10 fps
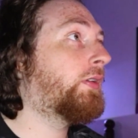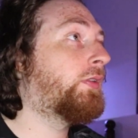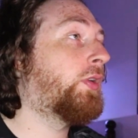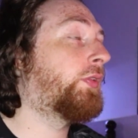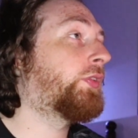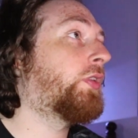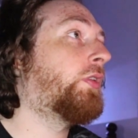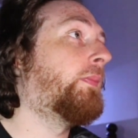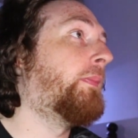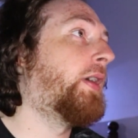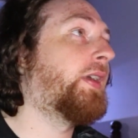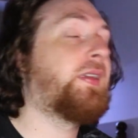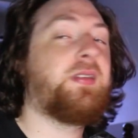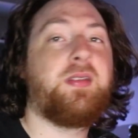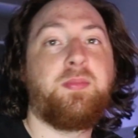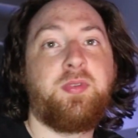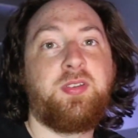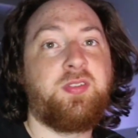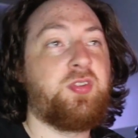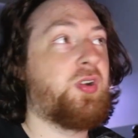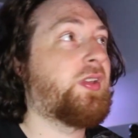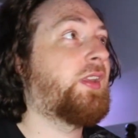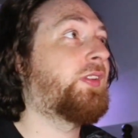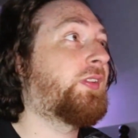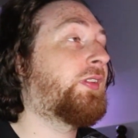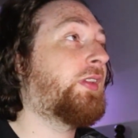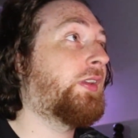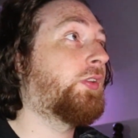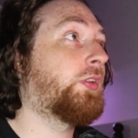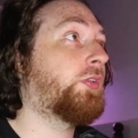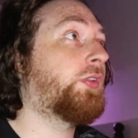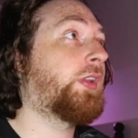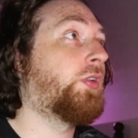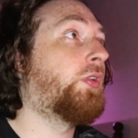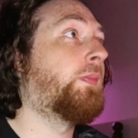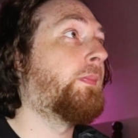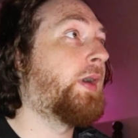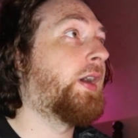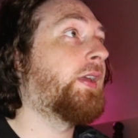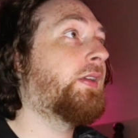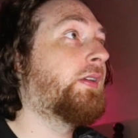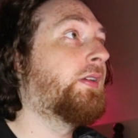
No, it's called Mutt. I'm just joking. It's literally called Mutt,